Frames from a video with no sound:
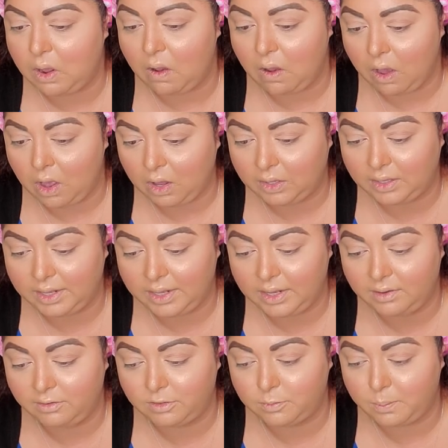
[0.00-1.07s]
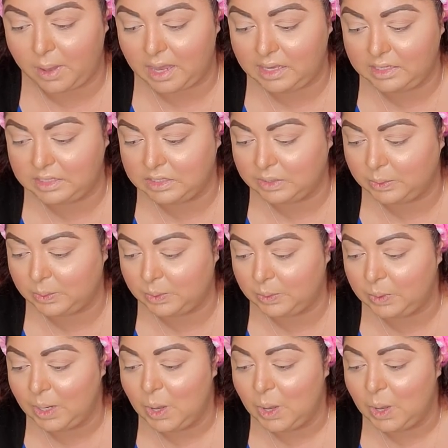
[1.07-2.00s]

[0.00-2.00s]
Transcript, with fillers: Olives, basil,